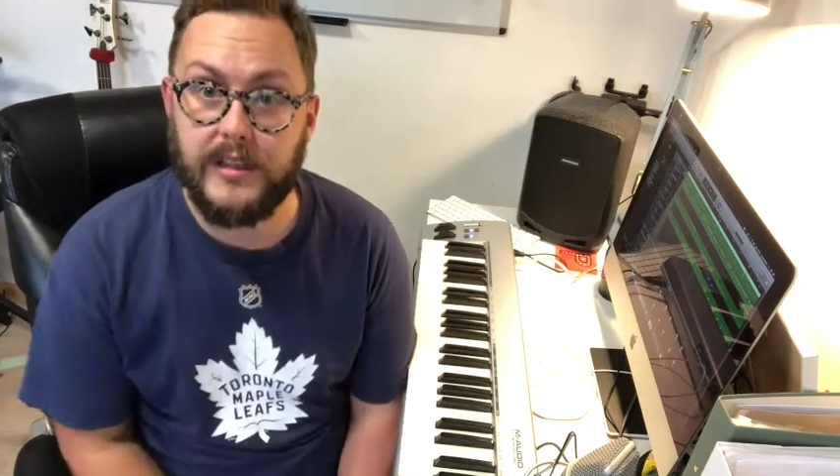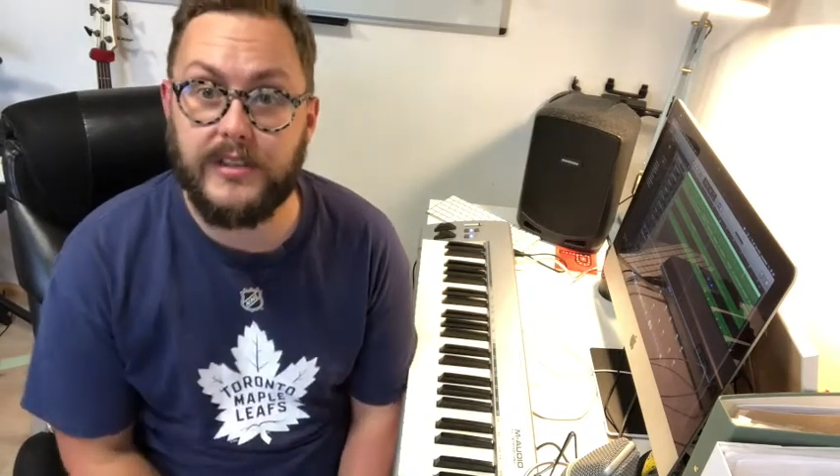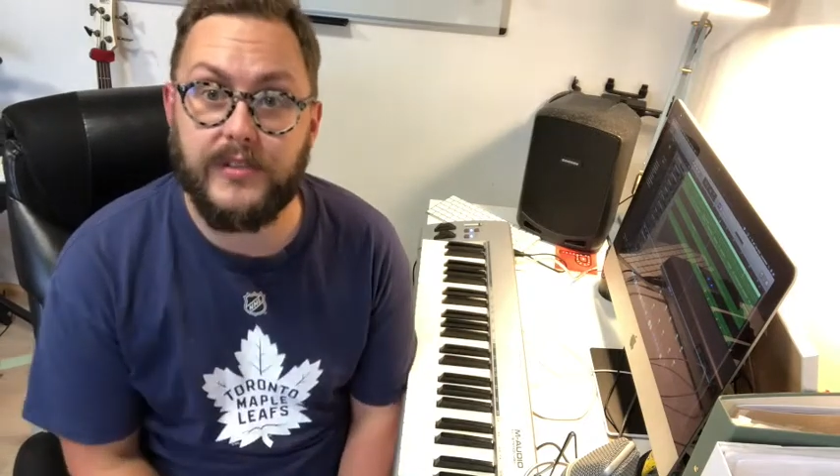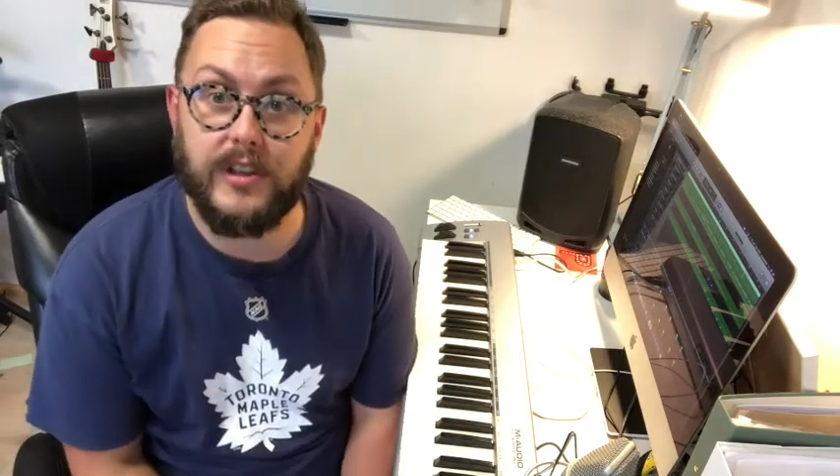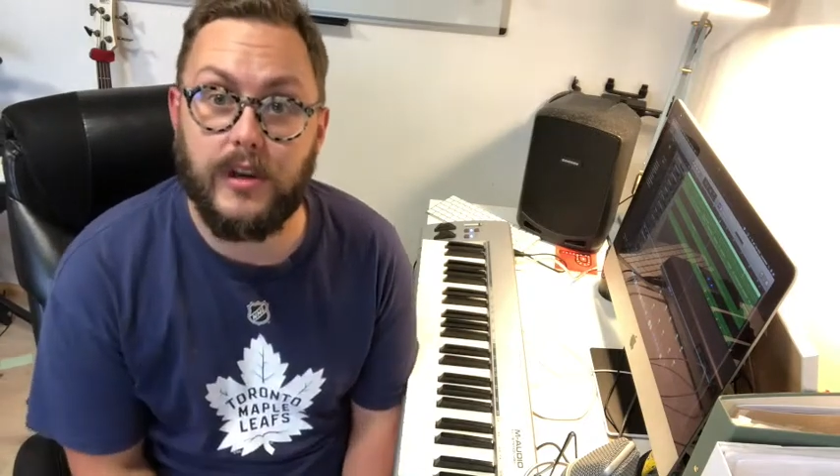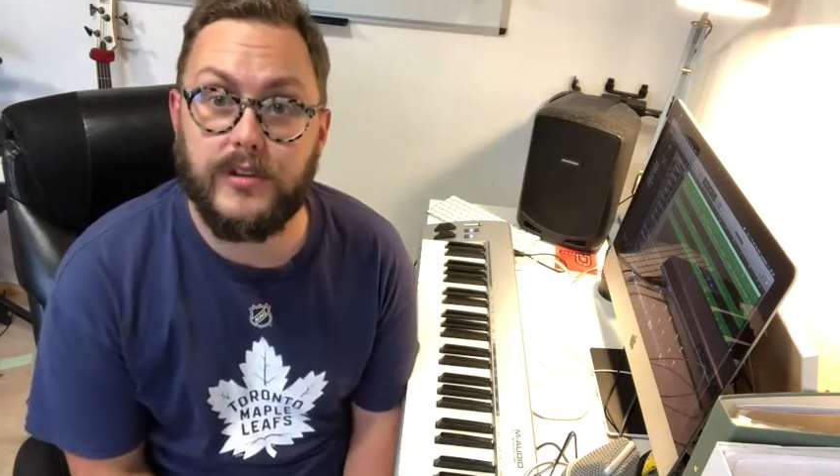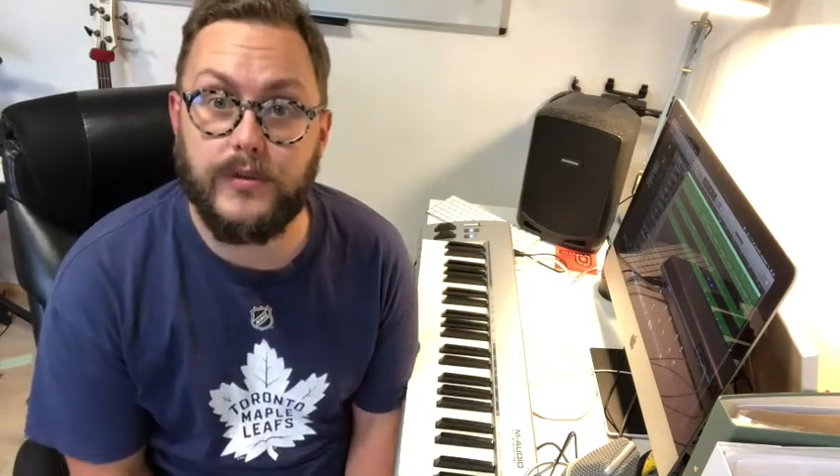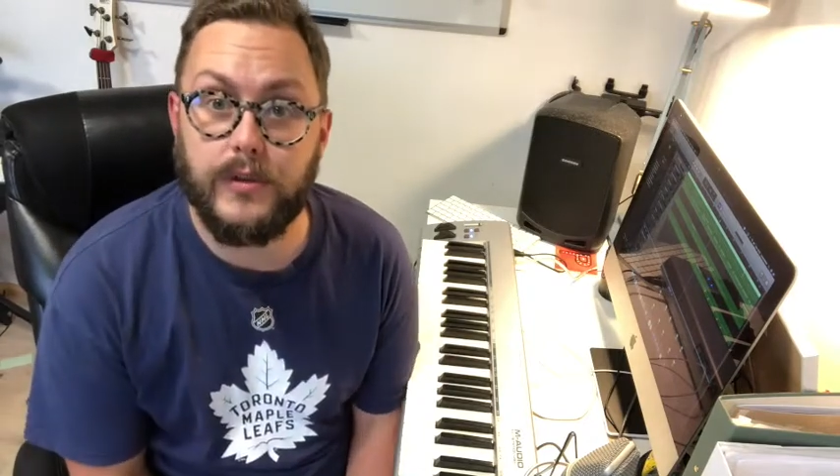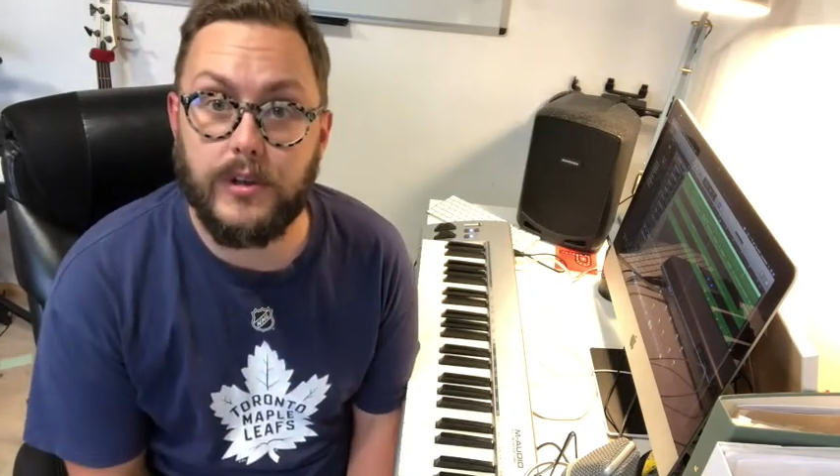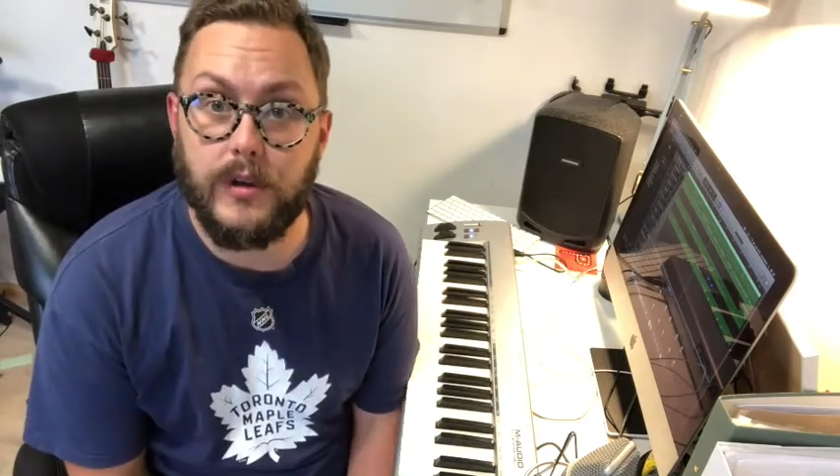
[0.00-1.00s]
these videos
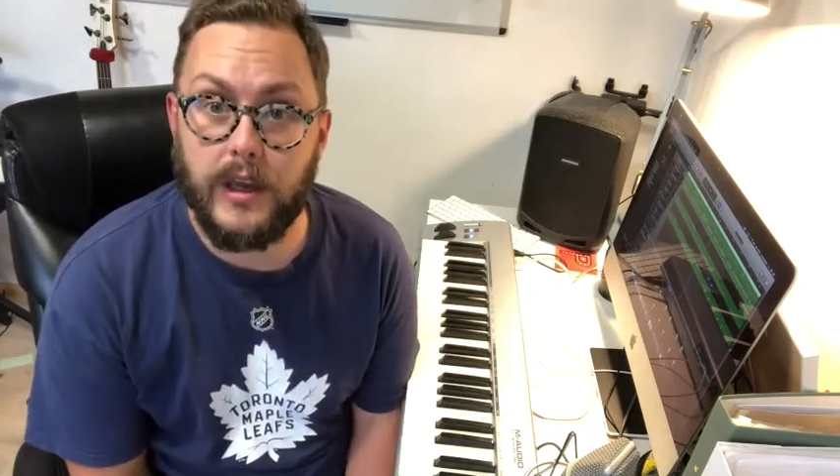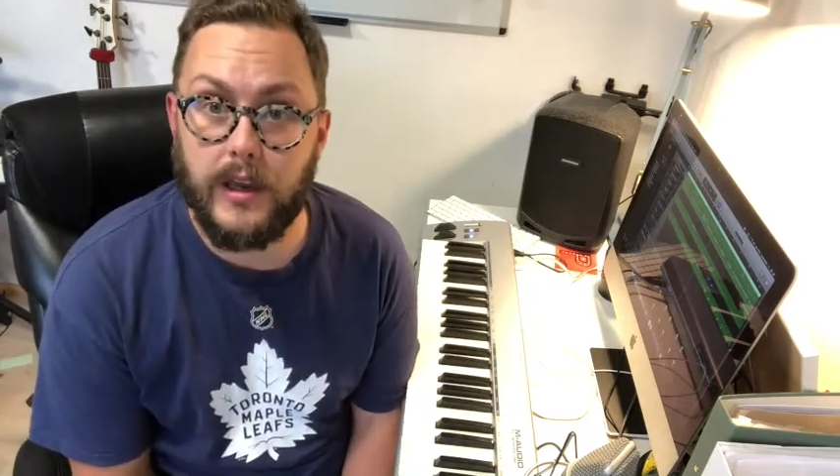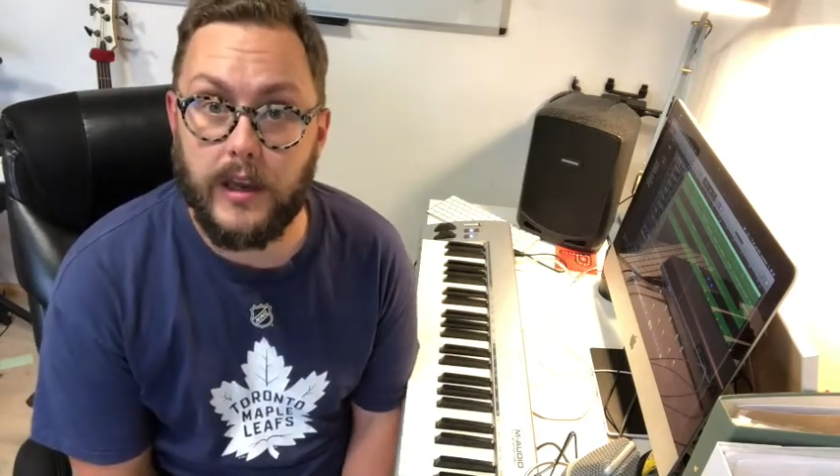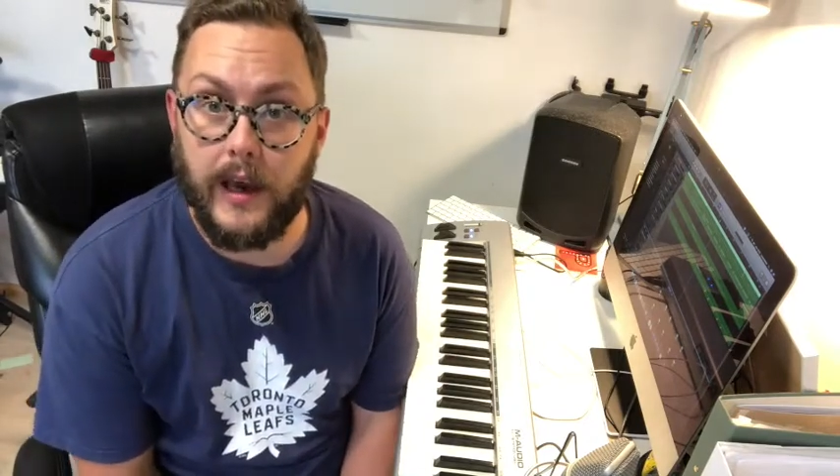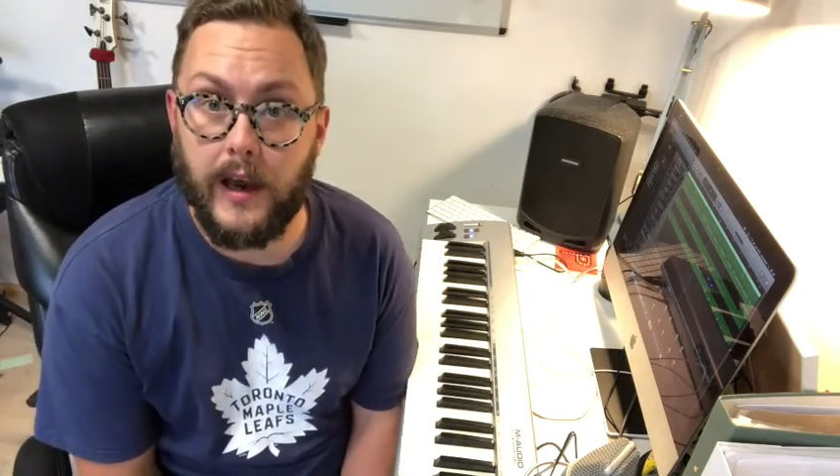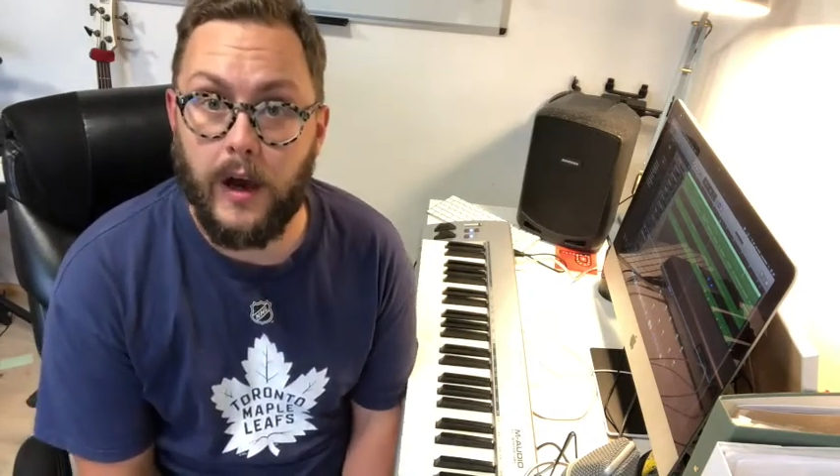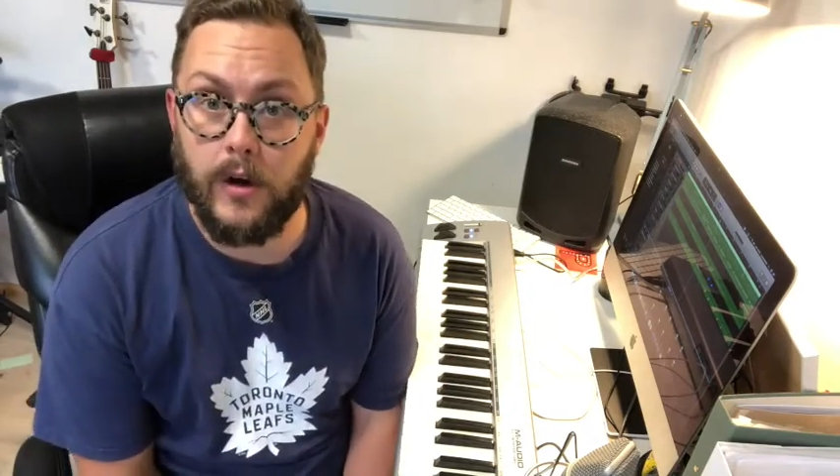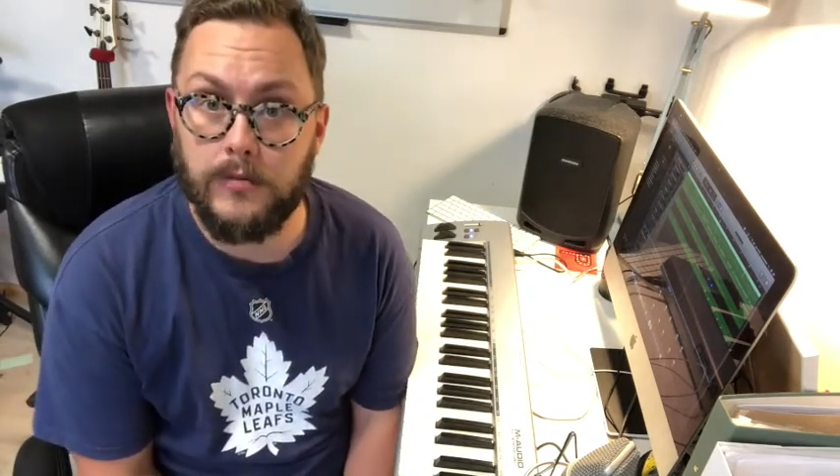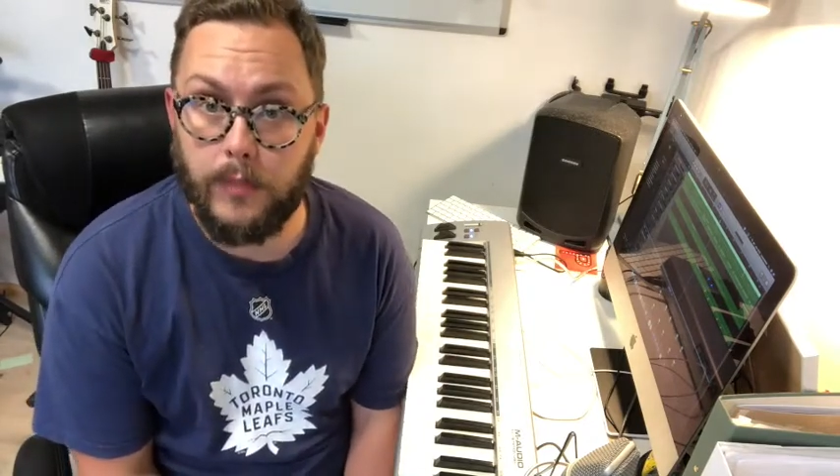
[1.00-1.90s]
for you here at home,